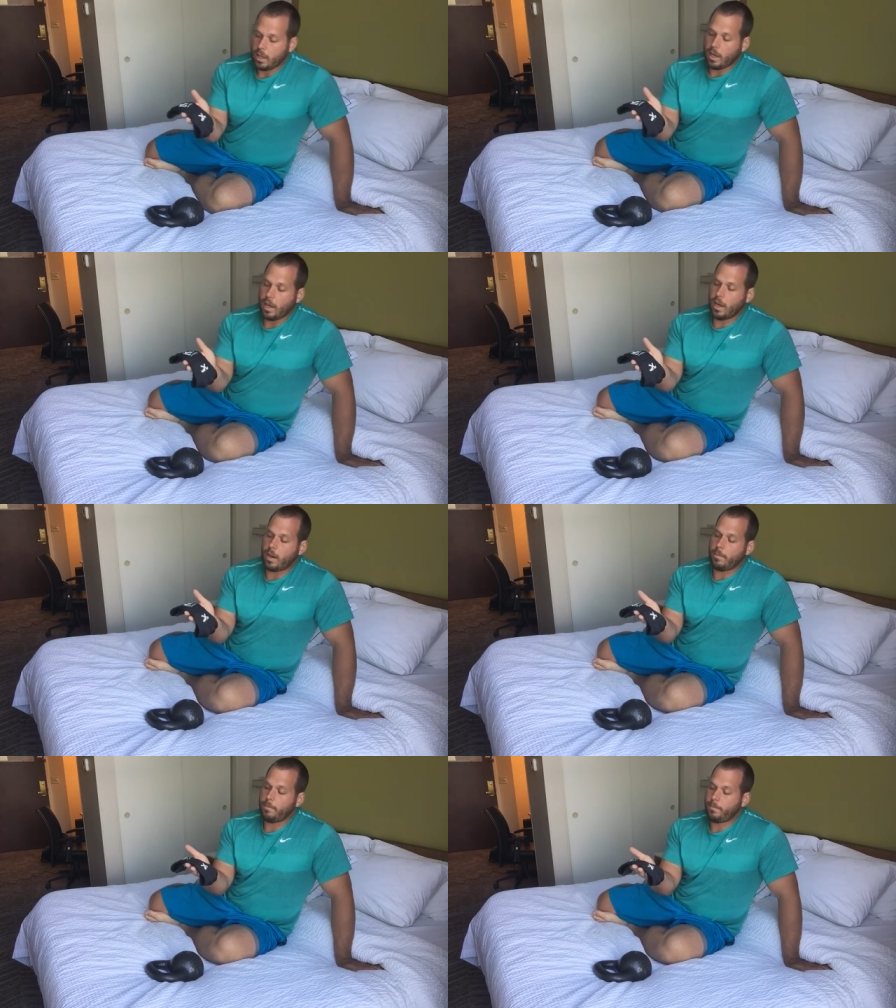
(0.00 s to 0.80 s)

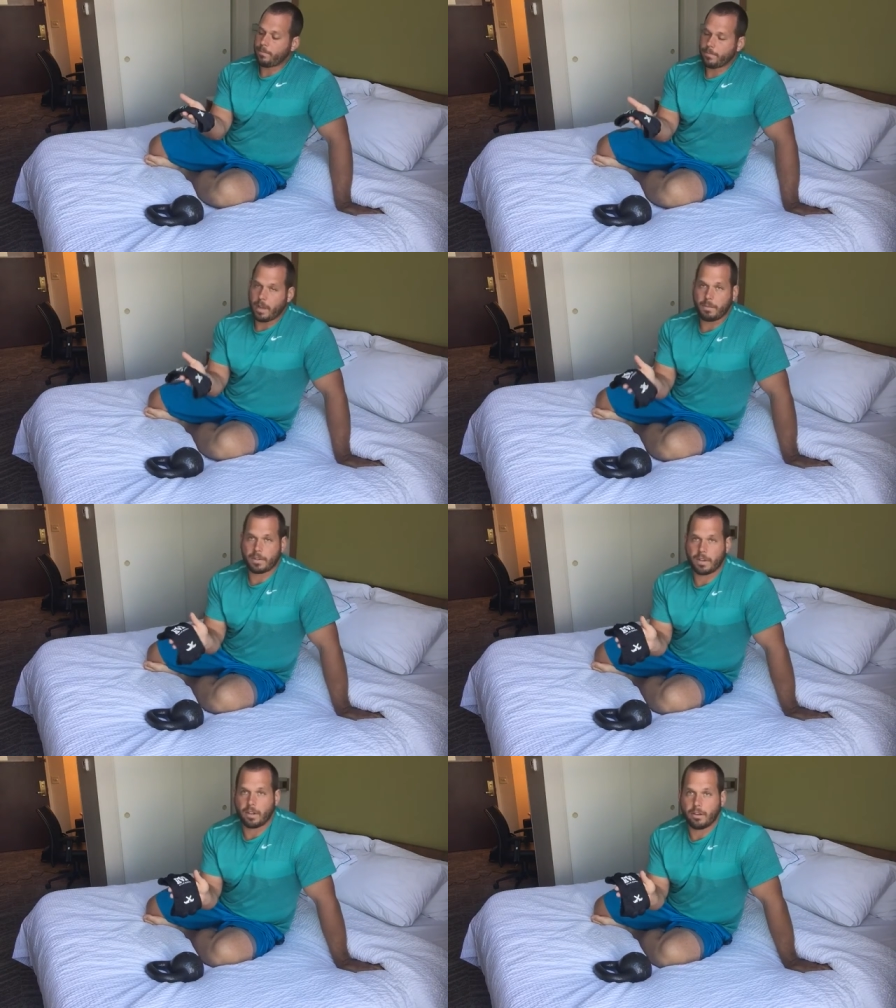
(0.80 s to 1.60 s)
Um, I'm just
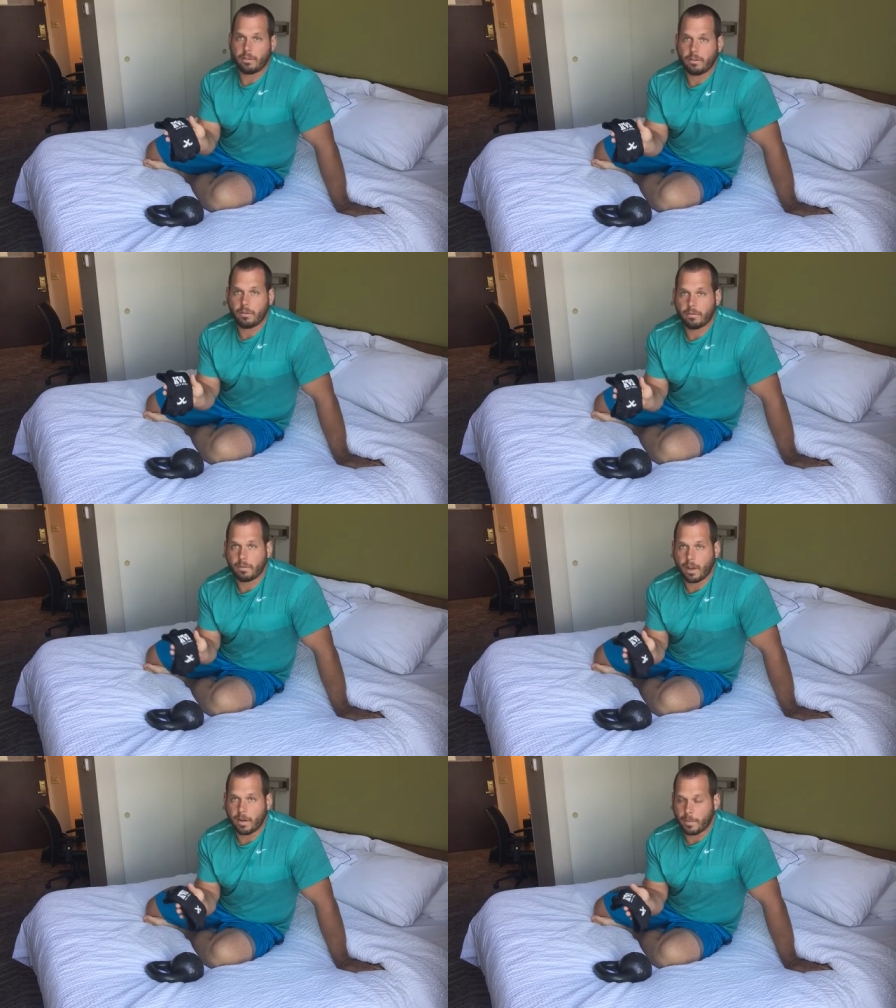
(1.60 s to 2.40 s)
going to go through
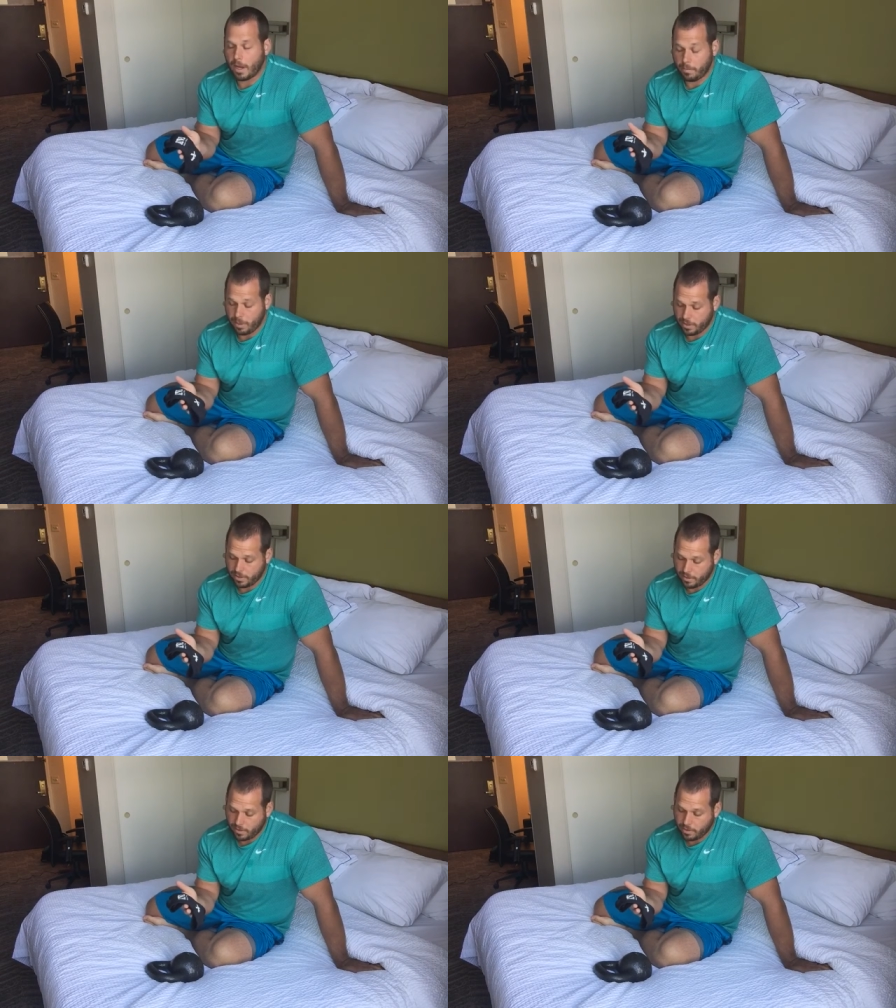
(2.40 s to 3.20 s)
kind of my
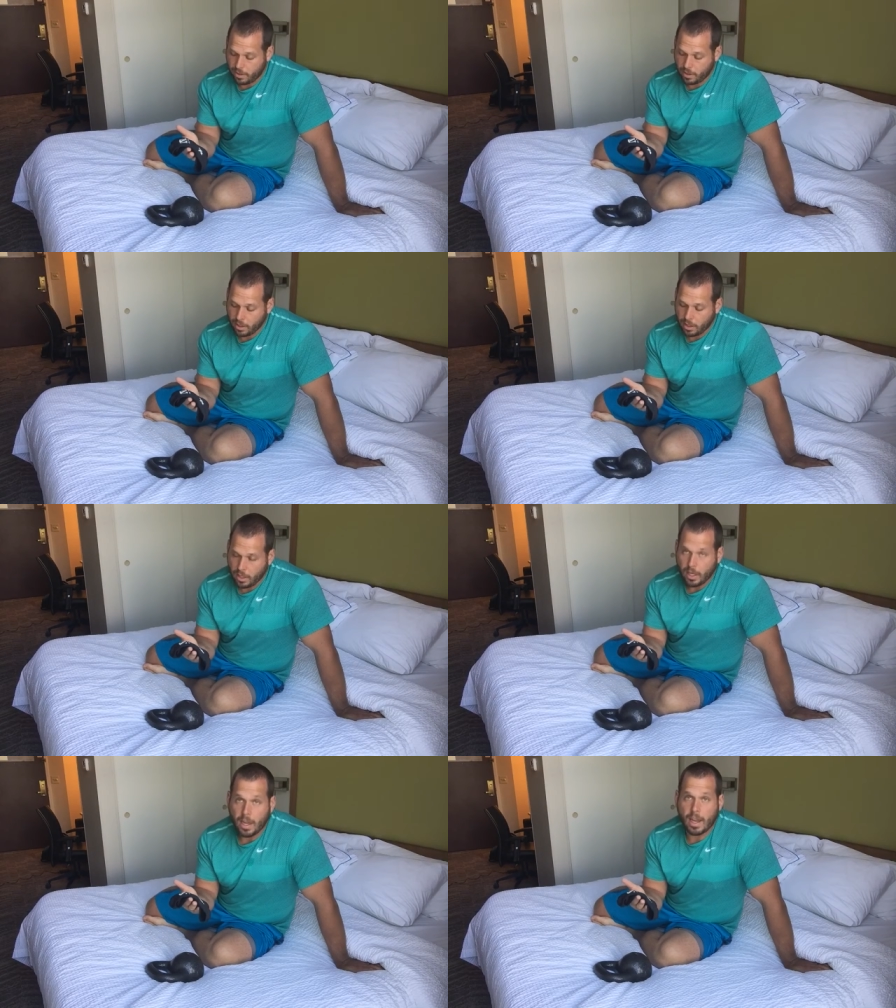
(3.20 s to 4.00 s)
impressions of it.
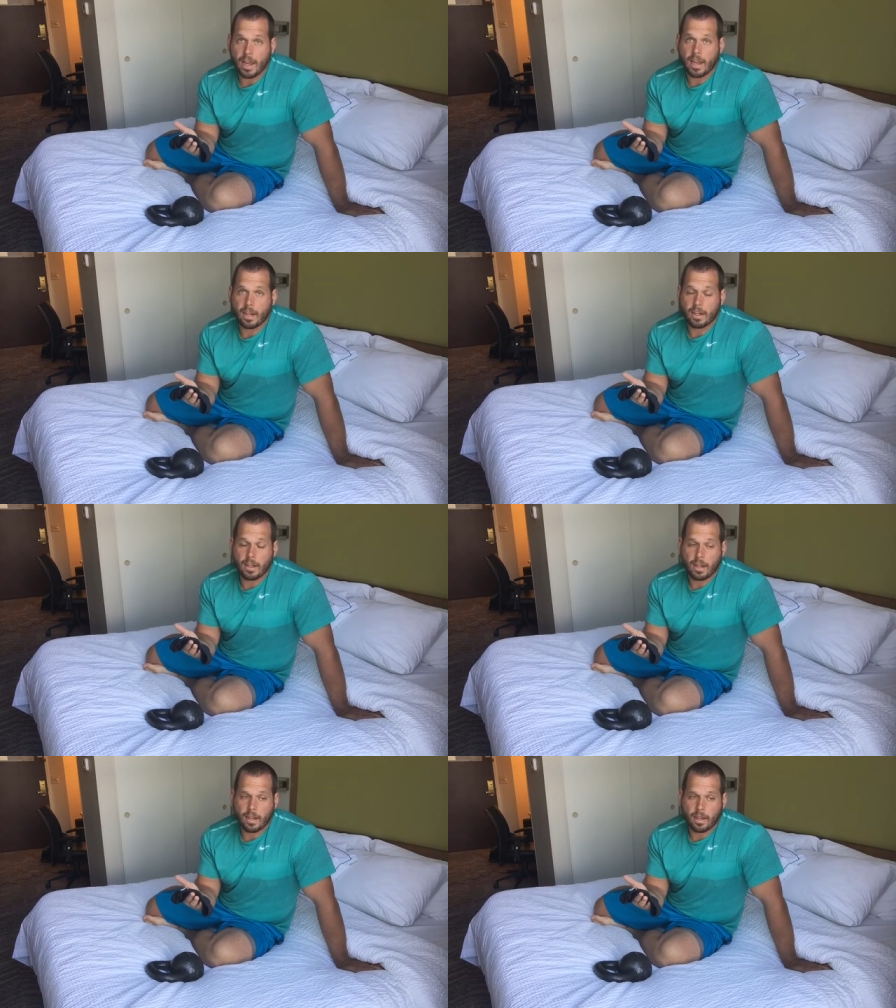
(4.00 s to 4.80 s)
And
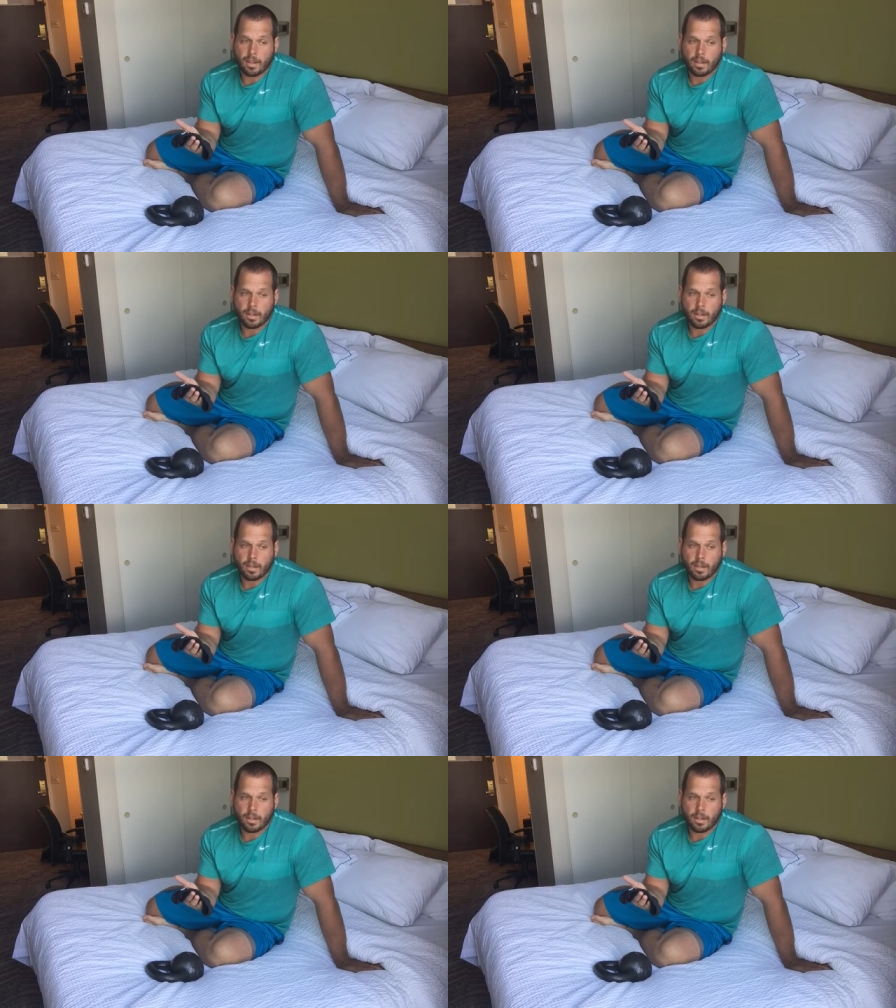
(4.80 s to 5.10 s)
uh,